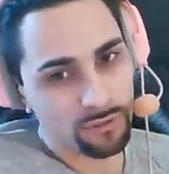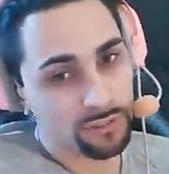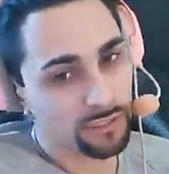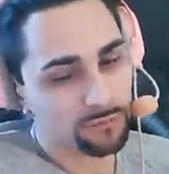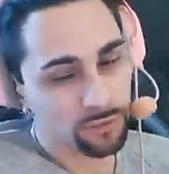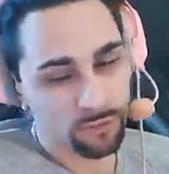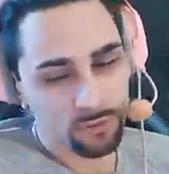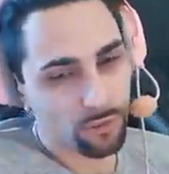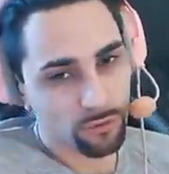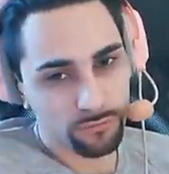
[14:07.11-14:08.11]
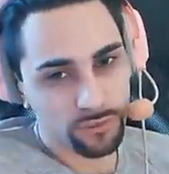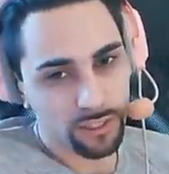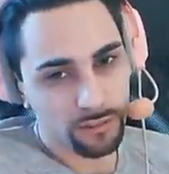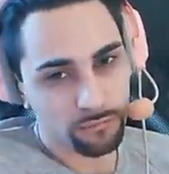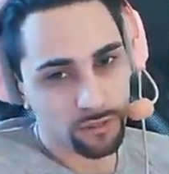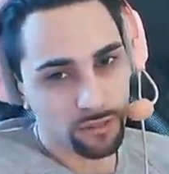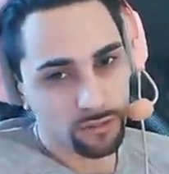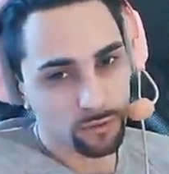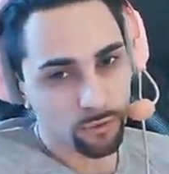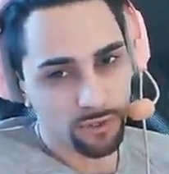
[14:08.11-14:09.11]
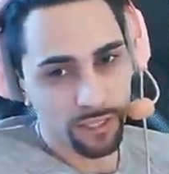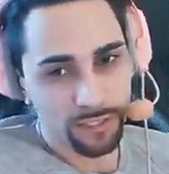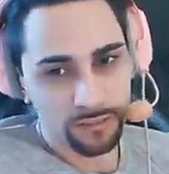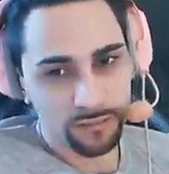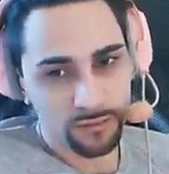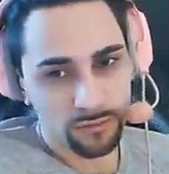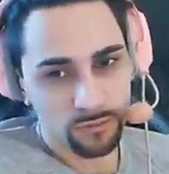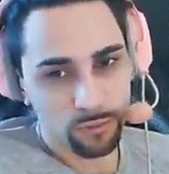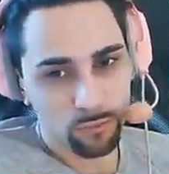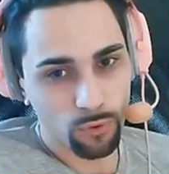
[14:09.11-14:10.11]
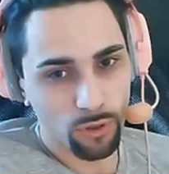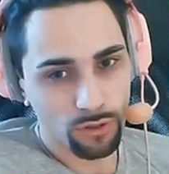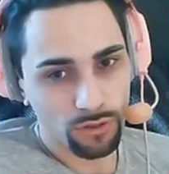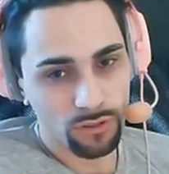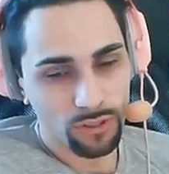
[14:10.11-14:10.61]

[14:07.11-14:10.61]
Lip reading: it gives you a ton of time to react, to walk.